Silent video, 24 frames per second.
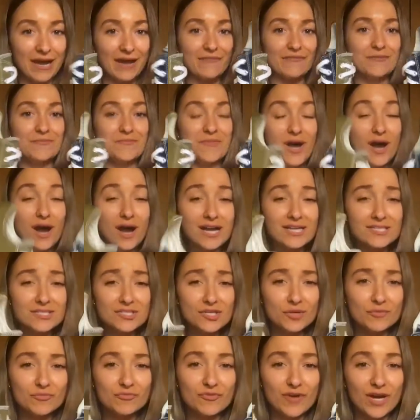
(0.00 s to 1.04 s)
from the high
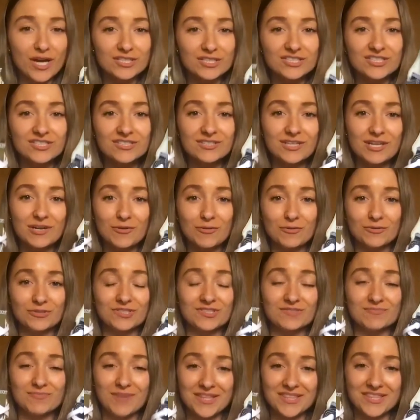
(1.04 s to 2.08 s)
top version that launched
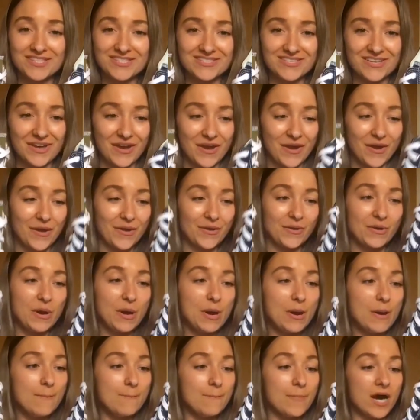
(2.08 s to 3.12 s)
months ago,
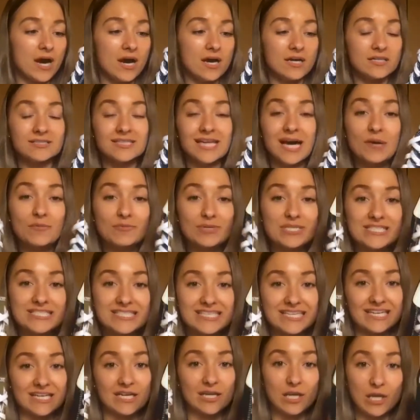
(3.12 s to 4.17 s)
but now we're
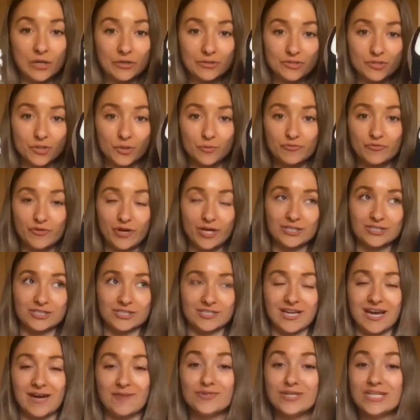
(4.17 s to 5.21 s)
seeing a low top version
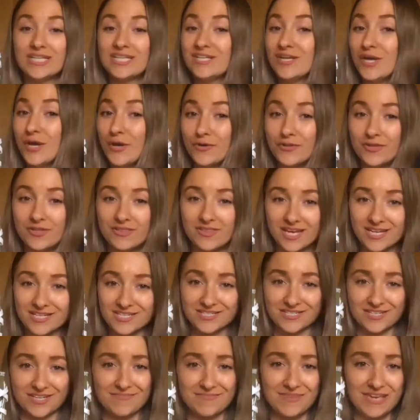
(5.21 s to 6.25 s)
and we know that they're just
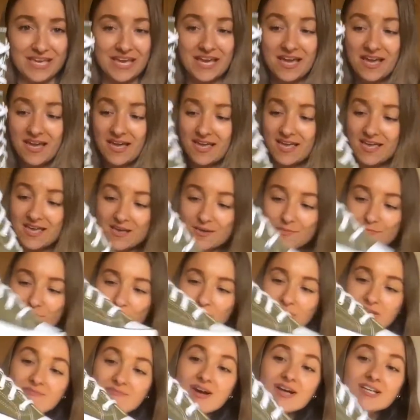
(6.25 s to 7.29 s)
going to be
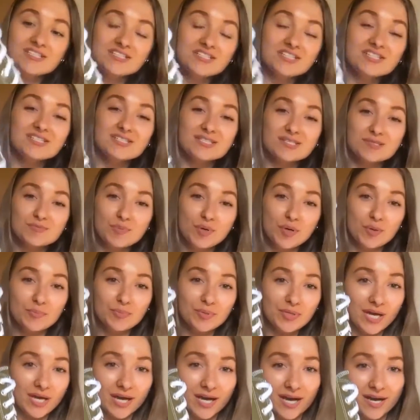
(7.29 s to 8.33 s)
pretty much just as
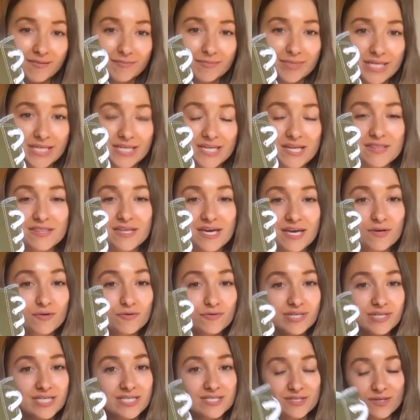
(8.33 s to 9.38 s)
popular. I mean, they
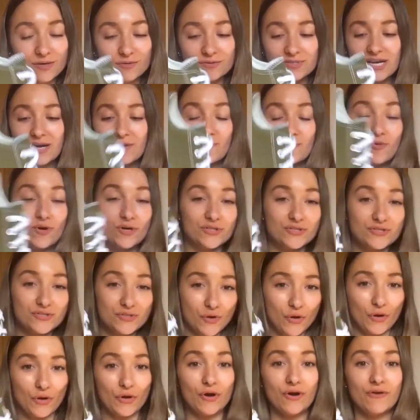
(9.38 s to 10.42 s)
already sold out once
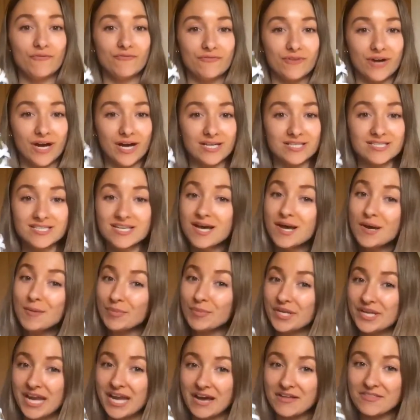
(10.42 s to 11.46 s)
on Converse, but
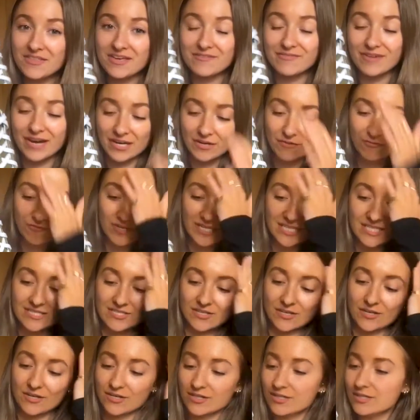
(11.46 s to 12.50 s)
now they've had a
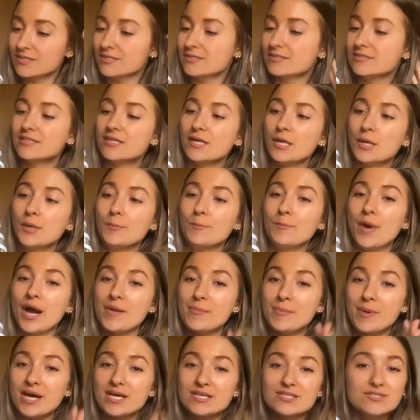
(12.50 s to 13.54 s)
restock. My
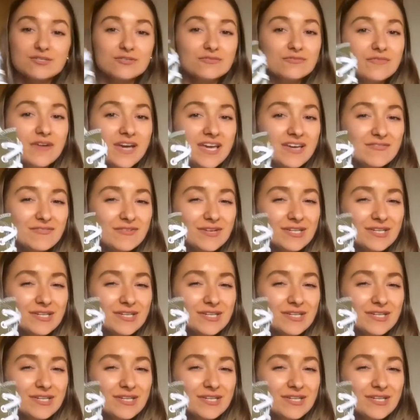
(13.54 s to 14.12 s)
personal favourite